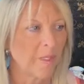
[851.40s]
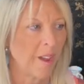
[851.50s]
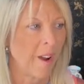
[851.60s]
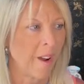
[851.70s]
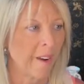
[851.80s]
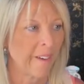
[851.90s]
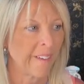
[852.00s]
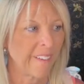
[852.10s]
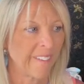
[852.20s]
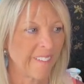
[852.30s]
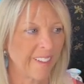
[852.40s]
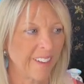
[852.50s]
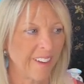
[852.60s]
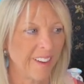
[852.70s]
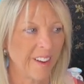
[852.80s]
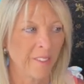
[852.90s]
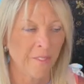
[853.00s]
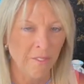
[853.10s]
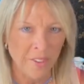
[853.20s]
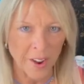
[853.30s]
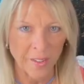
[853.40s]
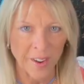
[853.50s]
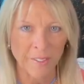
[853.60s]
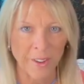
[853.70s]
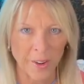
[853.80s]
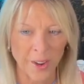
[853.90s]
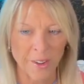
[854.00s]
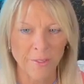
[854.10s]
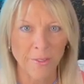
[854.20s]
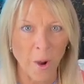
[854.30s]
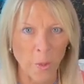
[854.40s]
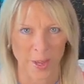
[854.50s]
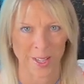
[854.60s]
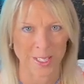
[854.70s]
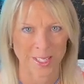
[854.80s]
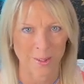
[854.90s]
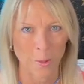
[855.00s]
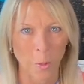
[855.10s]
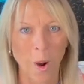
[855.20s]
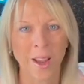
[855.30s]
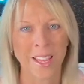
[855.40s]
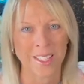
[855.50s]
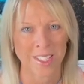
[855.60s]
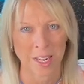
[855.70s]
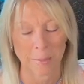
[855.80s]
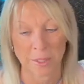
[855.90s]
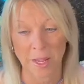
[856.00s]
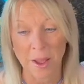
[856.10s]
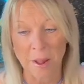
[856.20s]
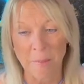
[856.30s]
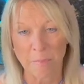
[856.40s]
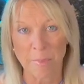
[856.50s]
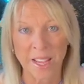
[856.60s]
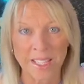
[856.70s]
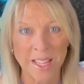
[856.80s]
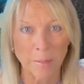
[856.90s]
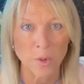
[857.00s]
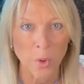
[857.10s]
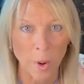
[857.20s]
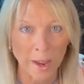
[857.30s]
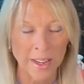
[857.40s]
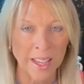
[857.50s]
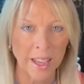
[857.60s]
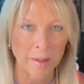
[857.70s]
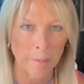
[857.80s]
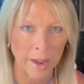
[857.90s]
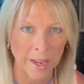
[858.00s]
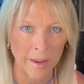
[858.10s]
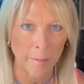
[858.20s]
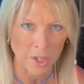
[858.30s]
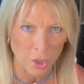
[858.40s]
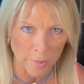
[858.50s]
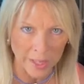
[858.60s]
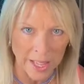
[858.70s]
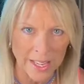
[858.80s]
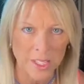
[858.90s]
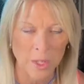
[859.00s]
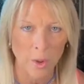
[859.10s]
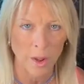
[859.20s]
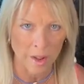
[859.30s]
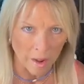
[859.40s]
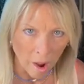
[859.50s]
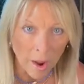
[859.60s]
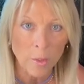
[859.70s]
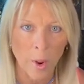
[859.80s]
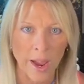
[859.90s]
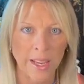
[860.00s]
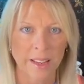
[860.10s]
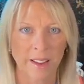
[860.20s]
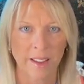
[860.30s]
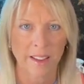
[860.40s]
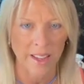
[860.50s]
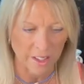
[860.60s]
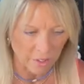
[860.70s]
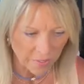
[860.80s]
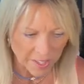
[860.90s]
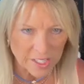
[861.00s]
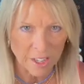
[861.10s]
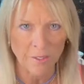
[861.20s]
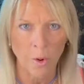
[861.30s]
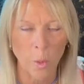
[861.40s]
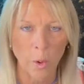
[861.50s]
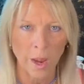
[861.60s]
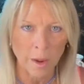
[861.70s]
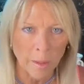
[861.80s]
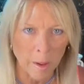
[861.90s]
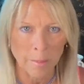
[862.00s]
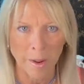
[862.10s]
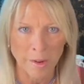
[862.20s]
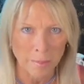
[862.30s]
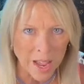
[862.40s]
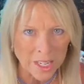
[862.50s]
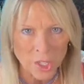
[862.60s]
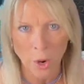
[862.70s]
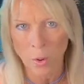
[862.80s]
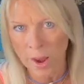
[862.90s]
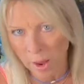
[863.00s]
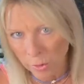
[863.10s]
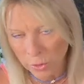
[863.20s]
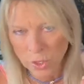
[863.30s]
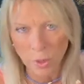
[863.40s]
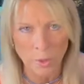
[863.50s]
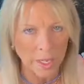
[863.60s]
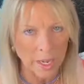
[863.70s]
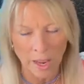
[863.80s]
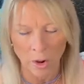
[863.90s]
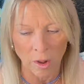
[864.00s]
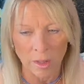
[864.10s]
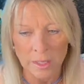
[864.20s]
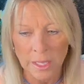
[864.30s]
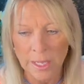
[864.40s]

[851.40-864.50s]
are very, very focused walking steps, because I'm trying to make sure my legs on right is facing forward. I'm not toed out or toed in at all.